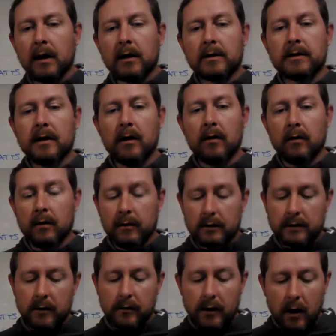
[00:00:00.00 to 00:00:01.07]
So
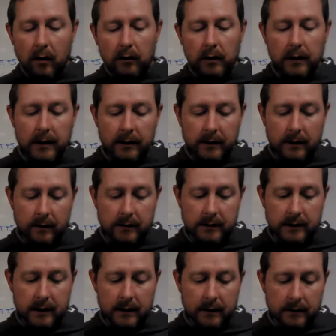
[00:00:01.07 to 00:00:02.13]
go look at those
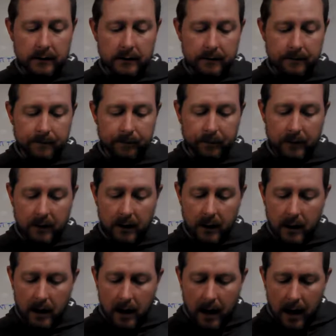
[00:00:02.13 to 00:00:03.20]
things.
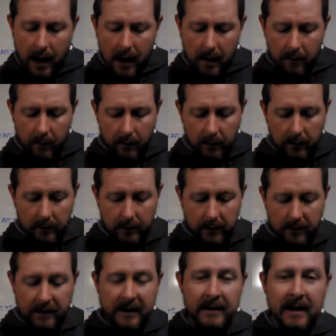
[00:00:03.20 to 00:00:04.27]
The
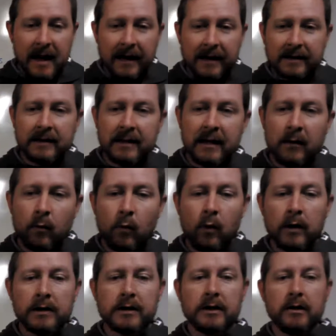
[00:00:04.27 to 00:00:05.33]
next thing,
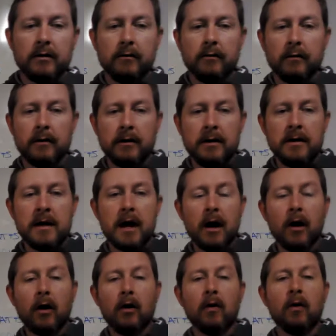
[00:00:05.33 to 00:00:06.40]
once you
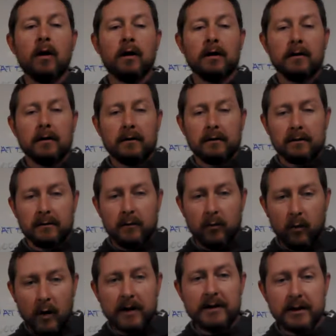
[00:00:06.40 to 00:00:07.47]
know
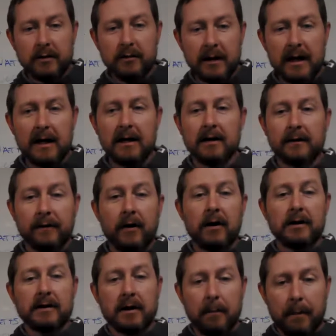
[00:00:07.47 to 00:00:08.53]
what you need as far
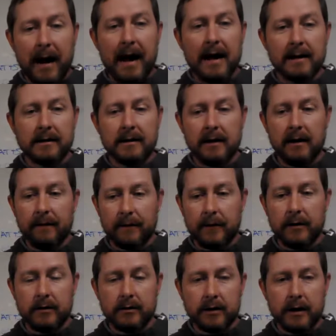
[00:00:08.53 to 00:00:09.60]
as capacity for
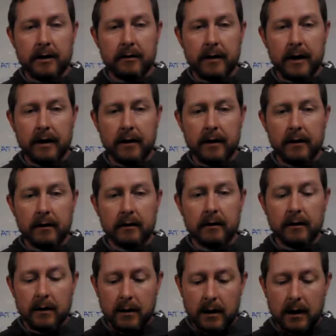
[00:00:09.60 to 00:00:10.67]
your generator,
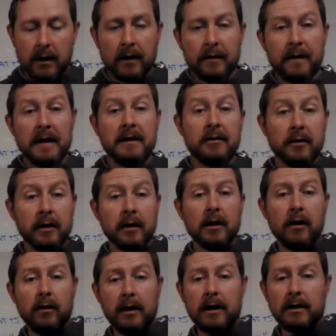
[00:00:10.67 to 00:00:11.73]
then you can
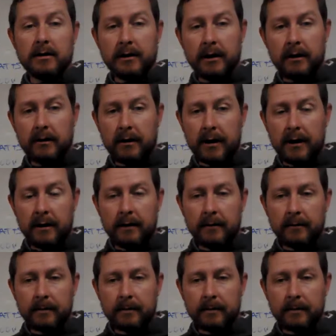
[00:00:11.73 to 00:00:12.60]
go get a generator.